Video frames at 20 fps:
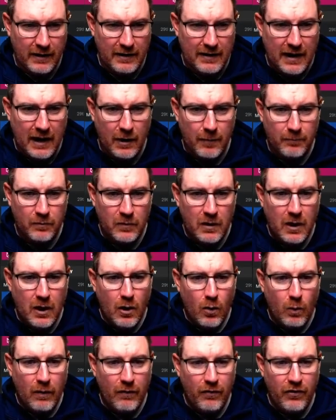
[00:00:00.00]
Now,
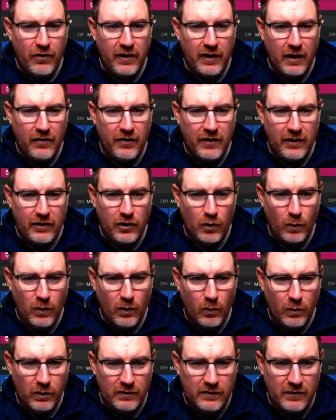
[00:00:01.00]
one thing I think you will
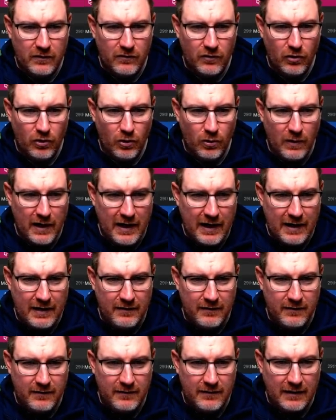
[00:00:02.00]
want to do
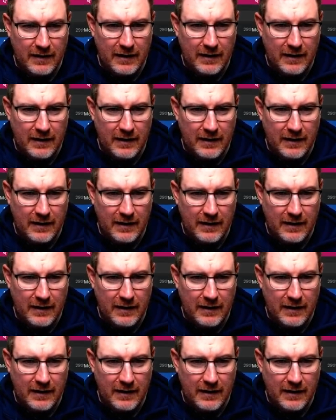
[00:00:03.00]
is